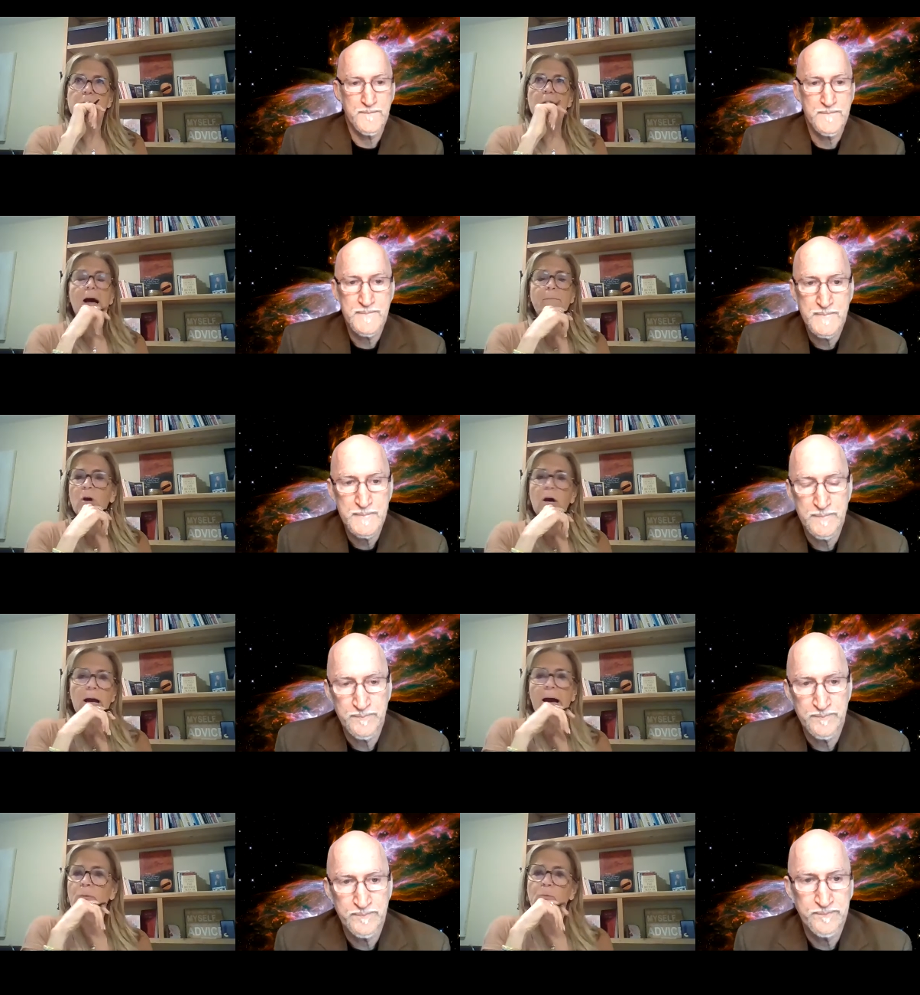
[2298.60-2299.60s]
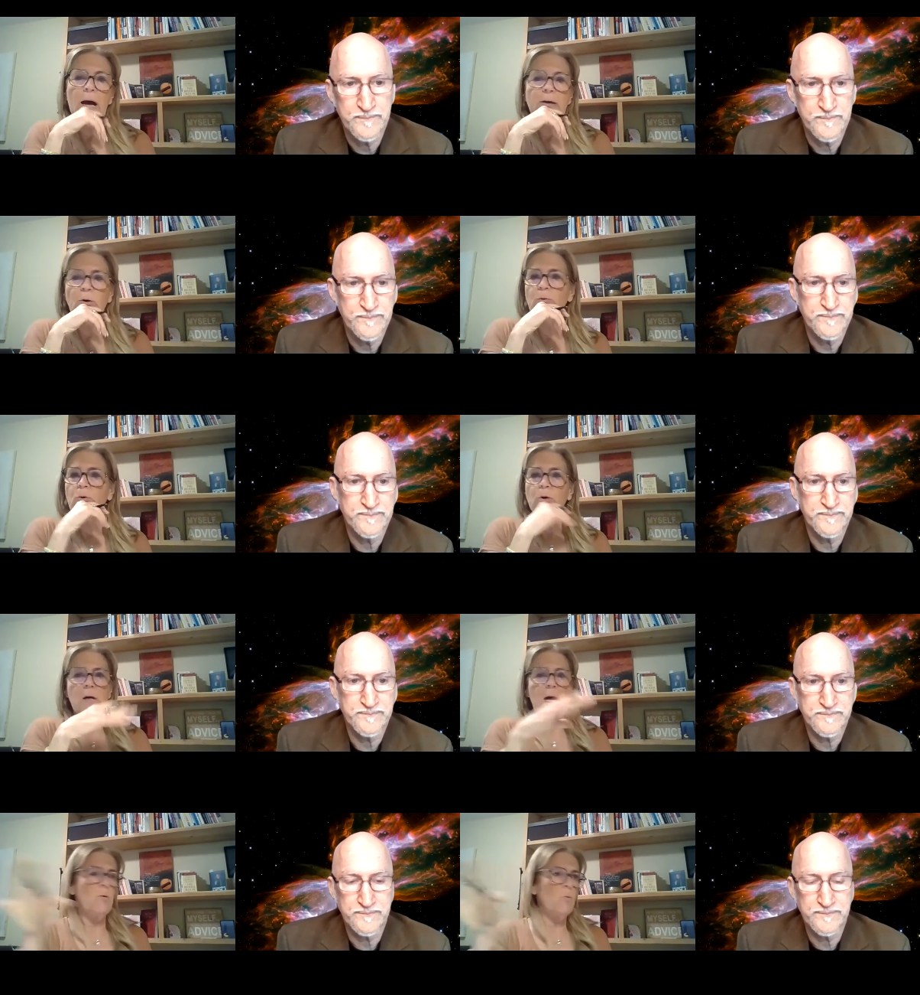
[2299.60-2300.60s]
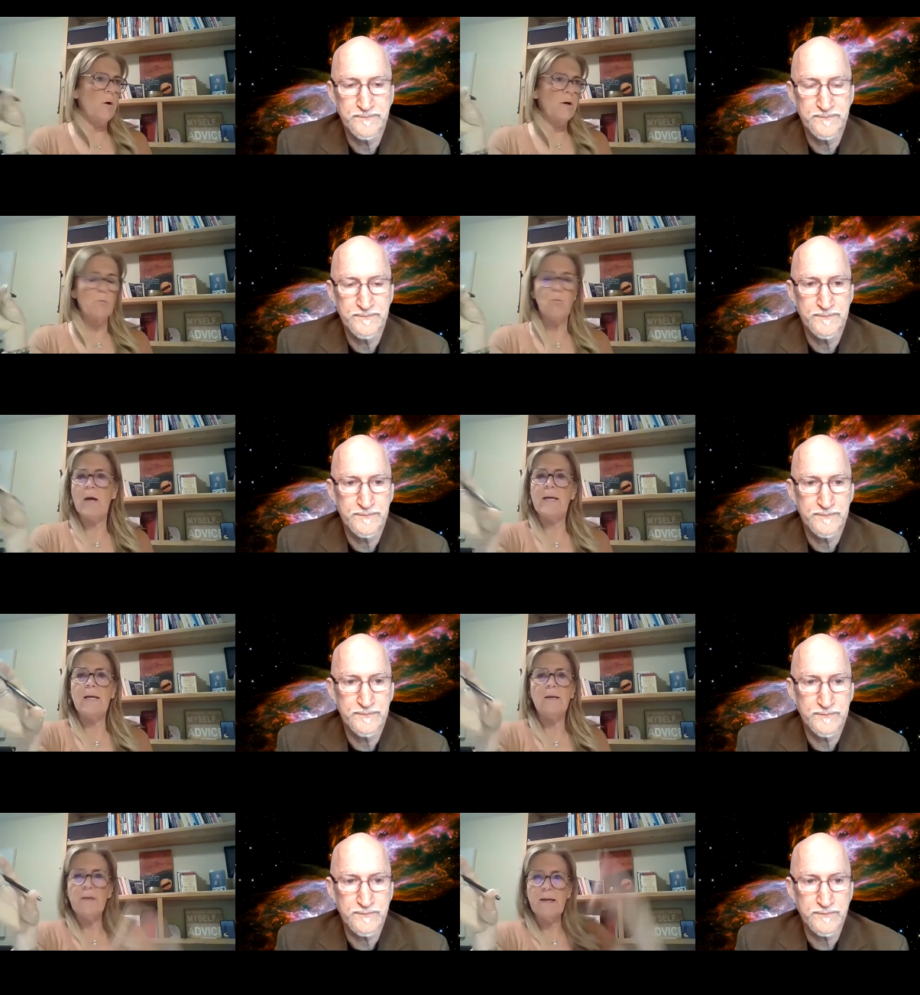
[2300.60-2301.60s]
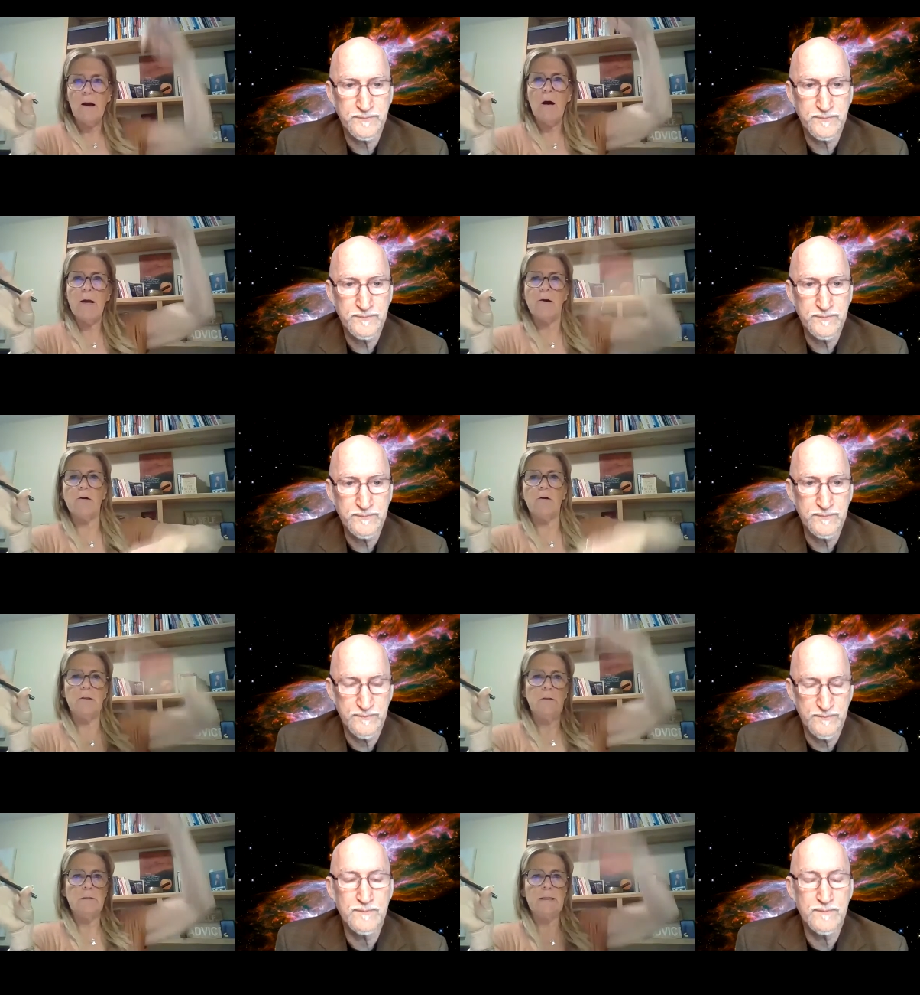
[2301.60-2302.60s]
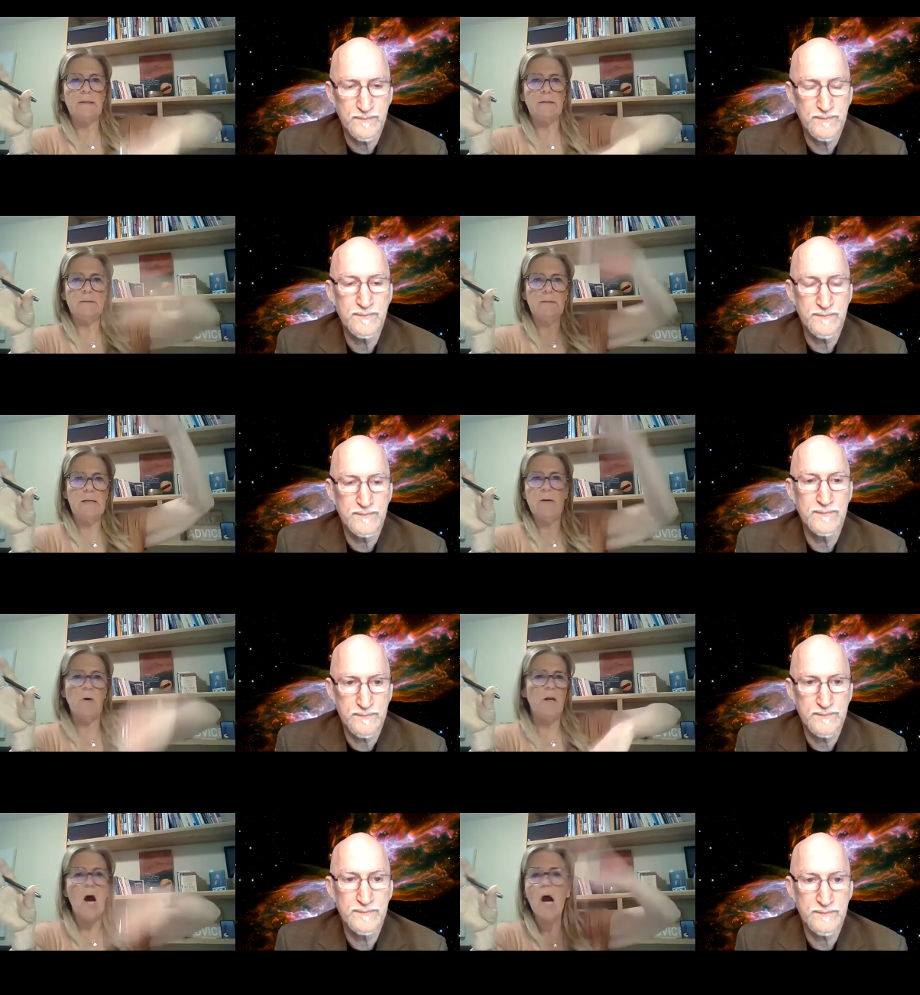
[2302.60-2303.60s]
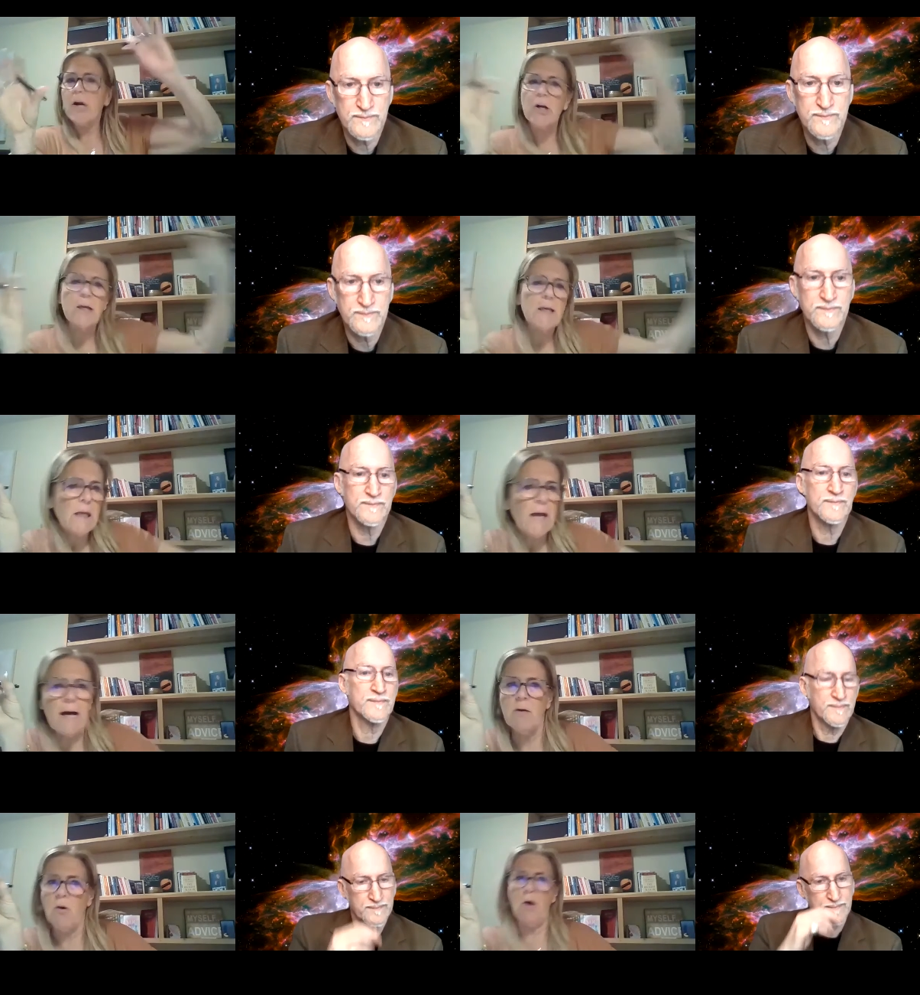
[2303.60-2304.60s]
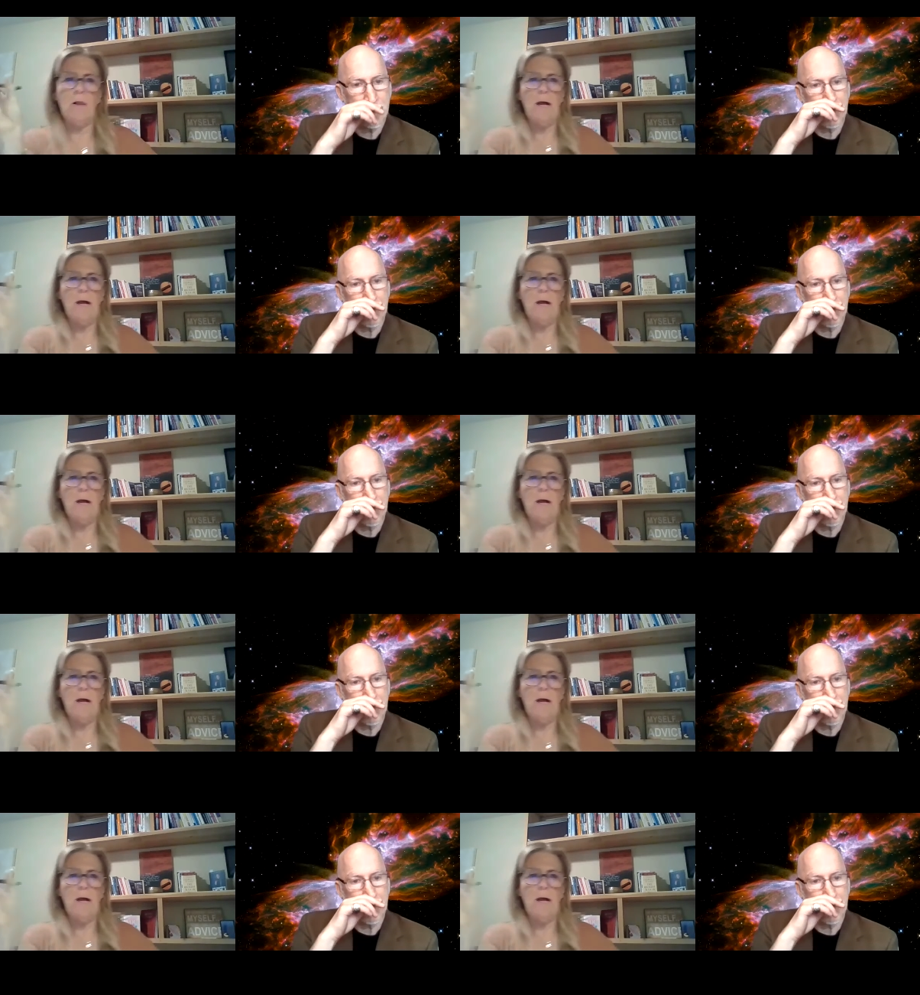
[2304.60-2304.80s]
Speaker 1: i'm not i i don't or i don't want to run anything hierarchical like I don't want hierarchy at all.